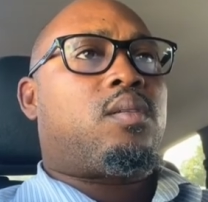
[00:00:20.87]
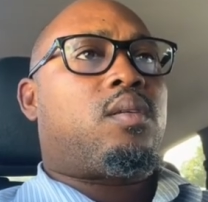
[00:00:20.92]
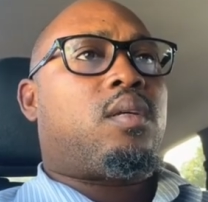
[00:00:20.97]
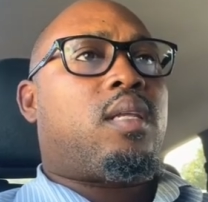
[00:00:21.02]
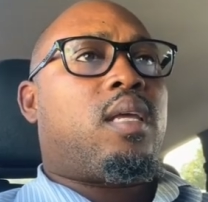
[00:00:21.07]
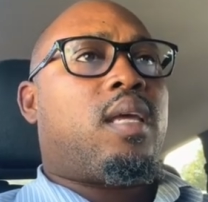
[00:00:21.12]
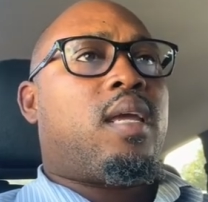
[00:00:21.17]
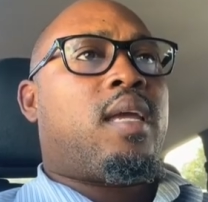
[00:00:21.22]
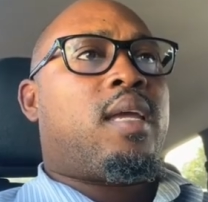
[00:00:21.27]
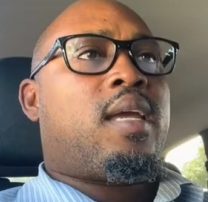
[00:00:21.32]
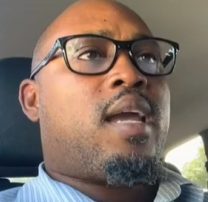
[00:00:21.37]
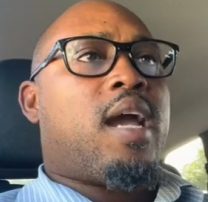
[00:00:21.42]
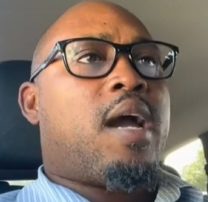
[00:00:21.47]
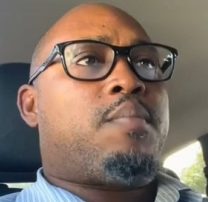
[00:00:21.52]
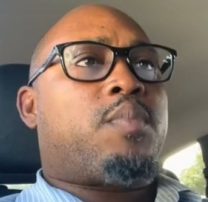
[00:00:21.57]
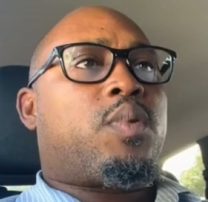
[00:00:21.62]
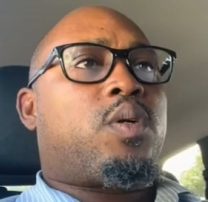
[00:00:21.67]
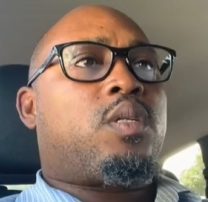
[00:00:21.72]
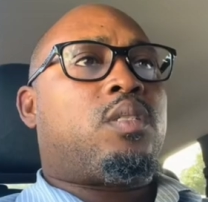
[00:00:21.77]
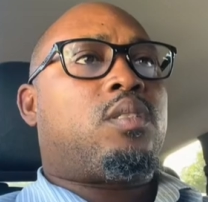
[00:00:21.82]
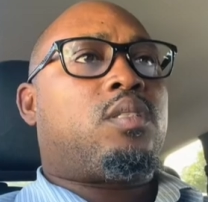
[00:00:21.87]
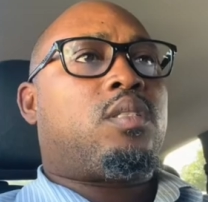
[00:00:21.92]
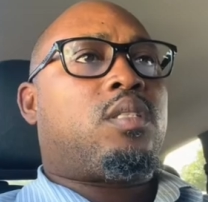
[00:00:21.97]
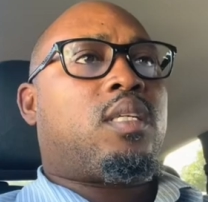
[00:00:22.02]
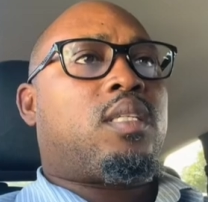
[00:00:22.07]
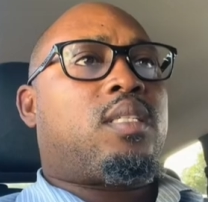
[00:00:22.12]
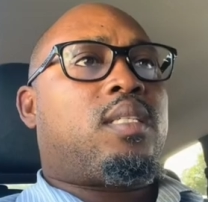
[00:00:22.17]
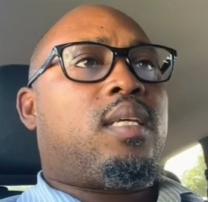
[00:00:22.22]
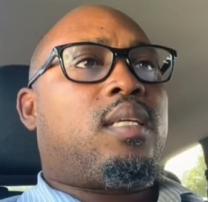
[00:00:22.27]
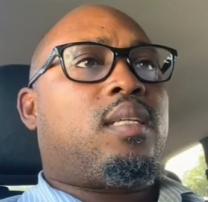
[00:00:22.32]
Today, I'm going to
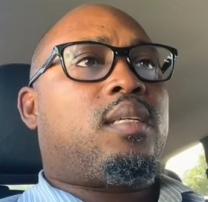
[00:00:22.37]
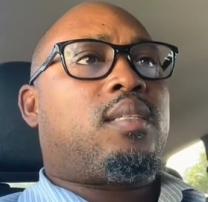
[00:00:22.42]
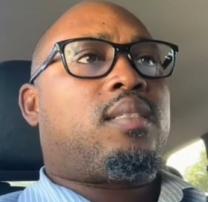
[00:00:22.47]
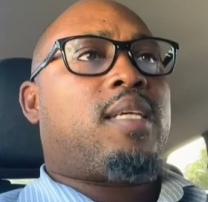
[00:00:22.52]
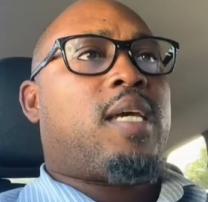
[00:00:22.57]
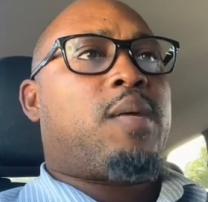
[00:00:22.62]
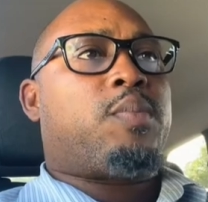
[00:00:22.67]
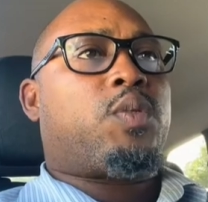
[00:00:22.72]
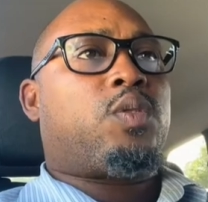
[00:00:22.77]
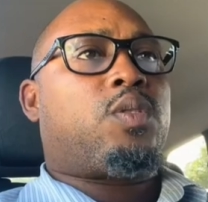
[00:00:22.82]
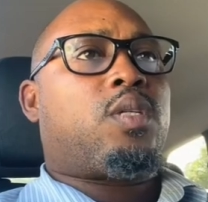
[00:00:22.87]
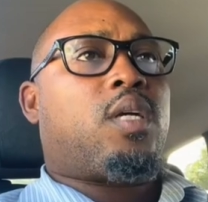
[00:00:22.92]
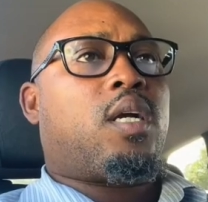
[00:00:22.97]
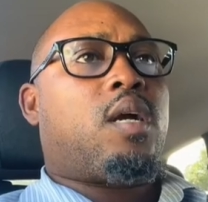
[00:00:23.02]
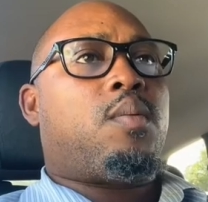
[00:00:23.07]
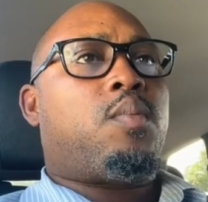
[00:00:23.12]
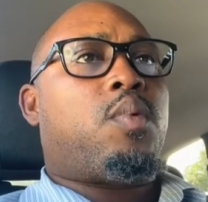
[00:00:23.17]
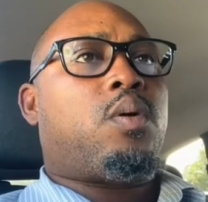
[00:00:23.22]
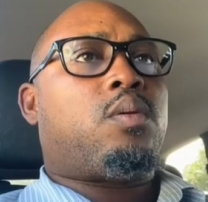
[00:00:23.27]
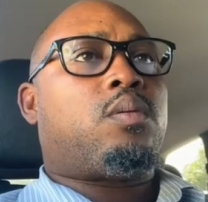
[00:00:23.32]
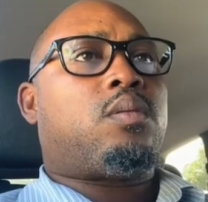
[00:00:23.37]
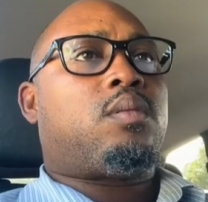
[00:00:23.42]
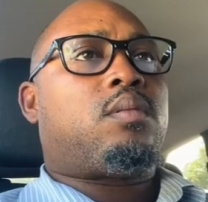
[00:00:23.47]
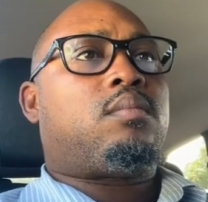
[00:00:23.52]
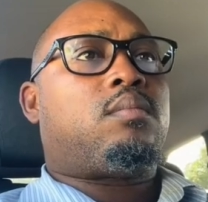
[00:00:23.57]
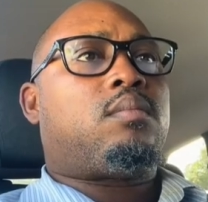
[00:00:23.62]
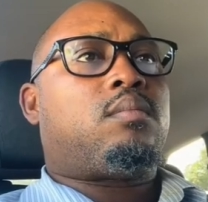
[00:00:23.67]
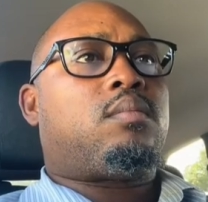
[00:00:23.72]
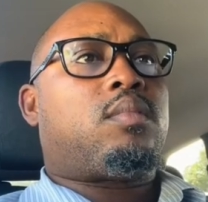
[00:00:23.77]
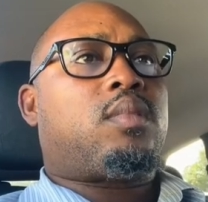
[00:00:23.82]
just take the time to talk about
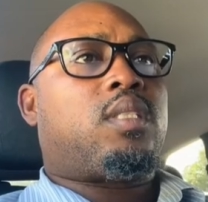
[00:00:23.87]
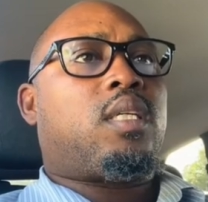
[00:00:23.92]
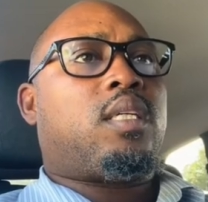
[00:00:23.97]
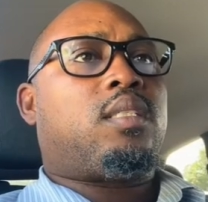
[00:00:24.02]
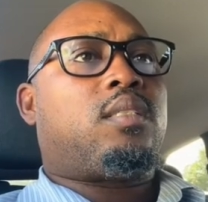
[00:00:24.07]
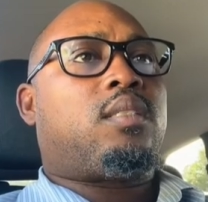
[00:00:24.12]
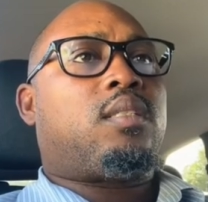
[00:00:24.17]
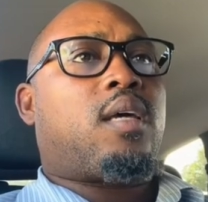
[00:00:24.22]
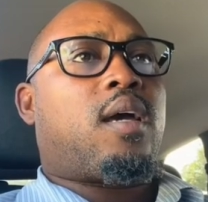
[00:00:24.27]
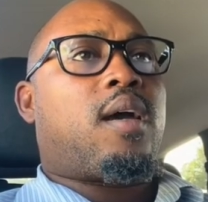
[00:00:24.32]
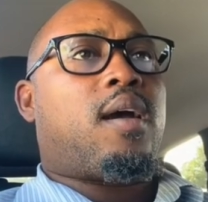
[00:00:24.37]
this